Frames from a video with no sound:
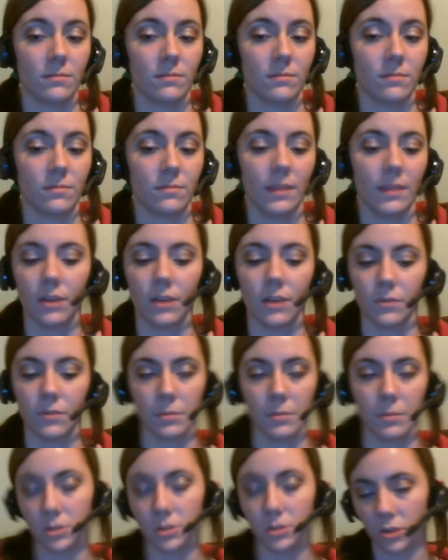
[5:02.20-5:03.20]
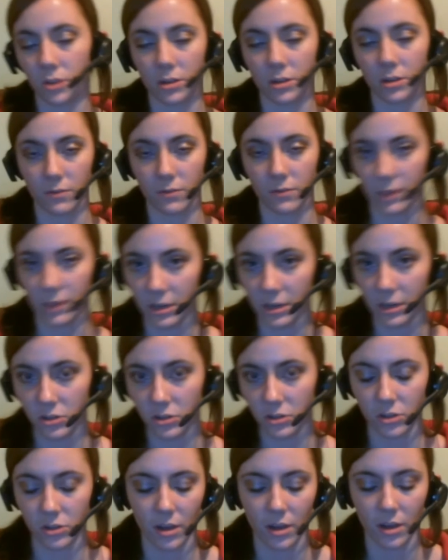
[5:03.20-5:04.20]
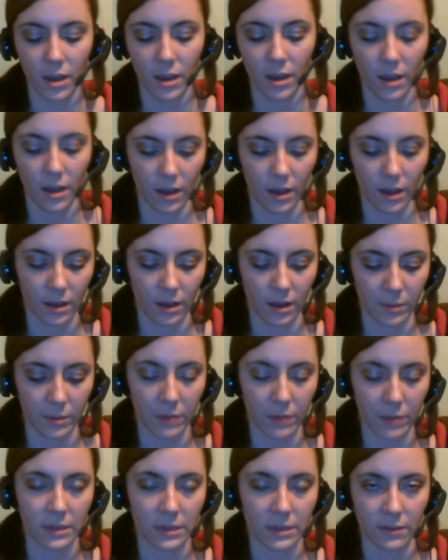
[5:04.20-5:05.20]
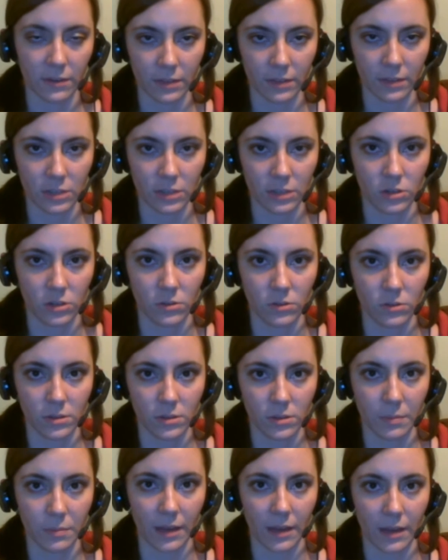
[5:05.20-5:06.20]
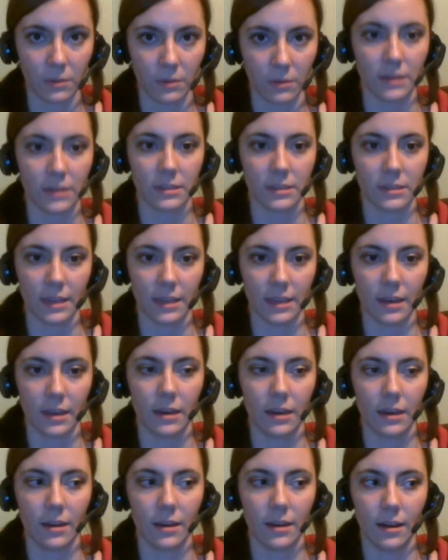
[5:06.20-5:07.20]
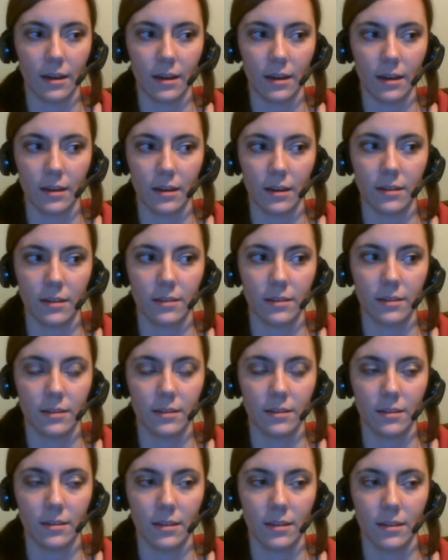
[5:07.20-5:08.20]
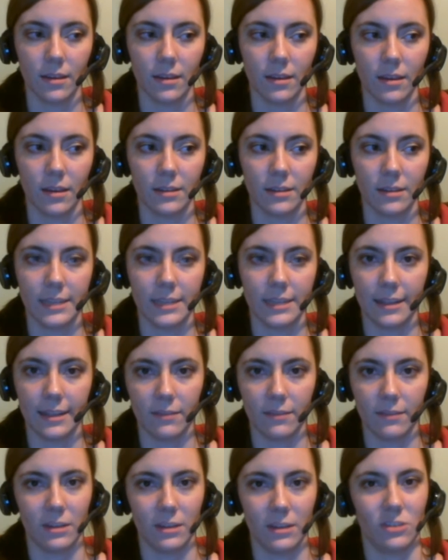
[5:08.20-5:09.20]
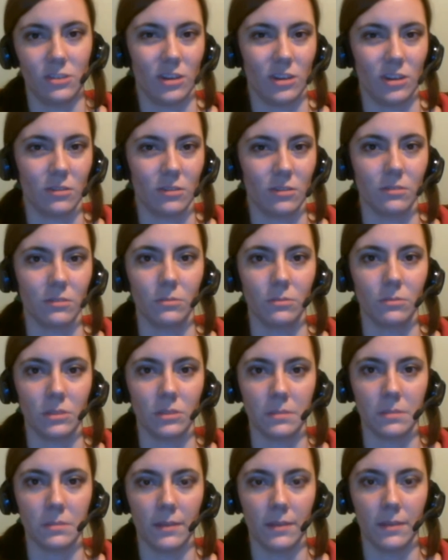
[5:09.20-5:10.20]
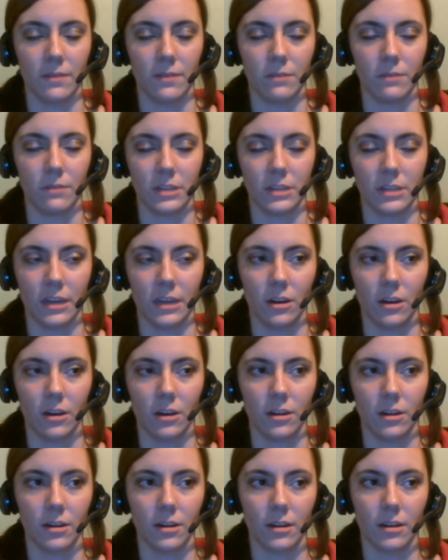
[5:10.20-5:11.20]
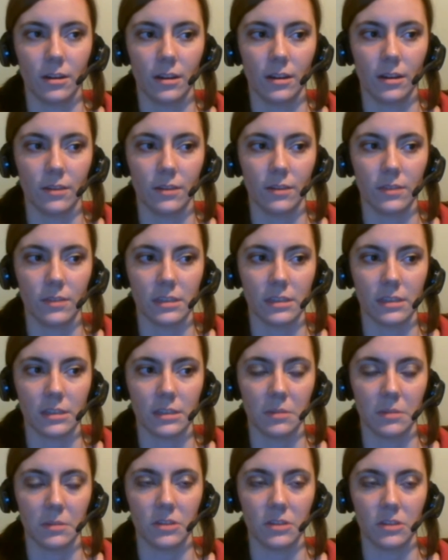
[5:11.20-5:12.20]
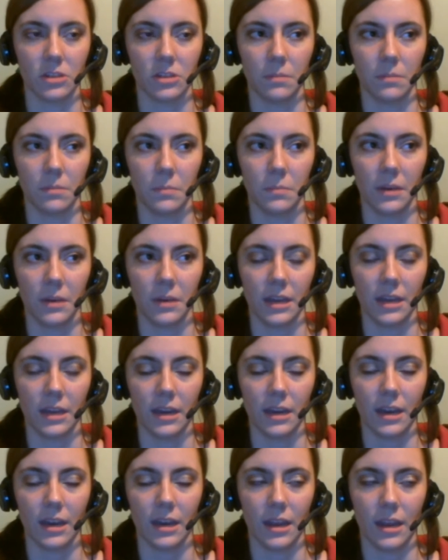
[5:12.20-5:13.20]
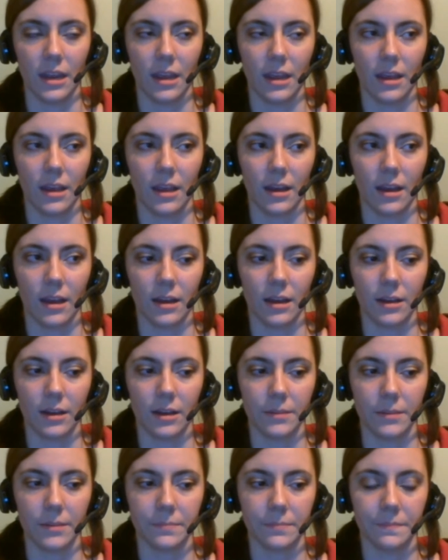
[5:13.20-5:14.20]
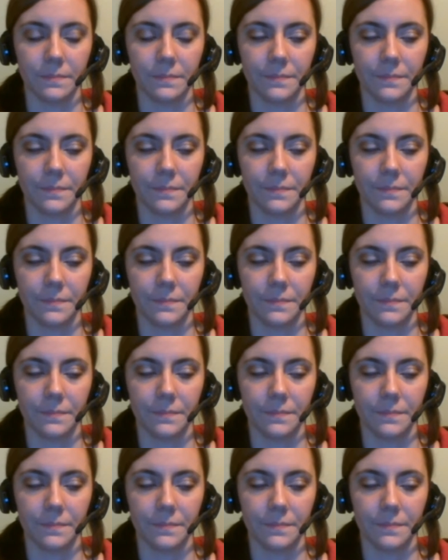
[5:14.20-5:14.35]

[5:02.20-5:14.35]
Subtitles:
there from the start to finish, I would definitely choose Blackwing Descent. Uh, T11 in general was my favorite tier of this expansion, but um,